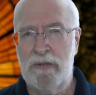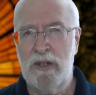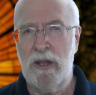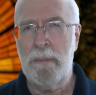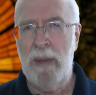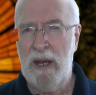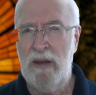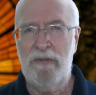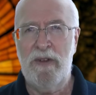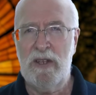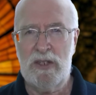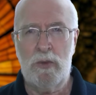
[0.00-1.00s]
to the
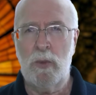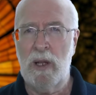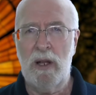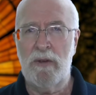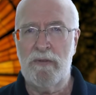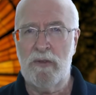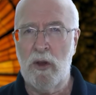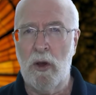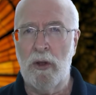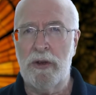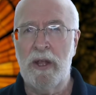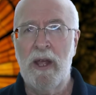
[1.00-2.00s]
manifest will of
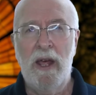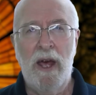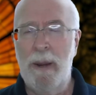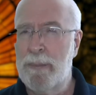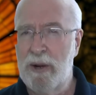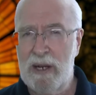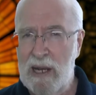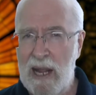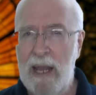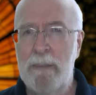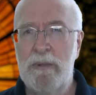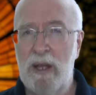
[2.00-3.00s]
God and
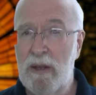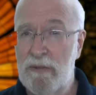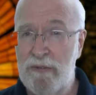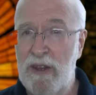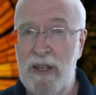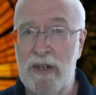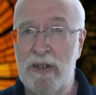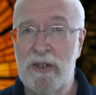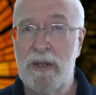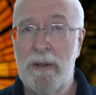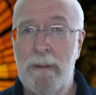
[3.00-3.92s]
proclaimed her fiat.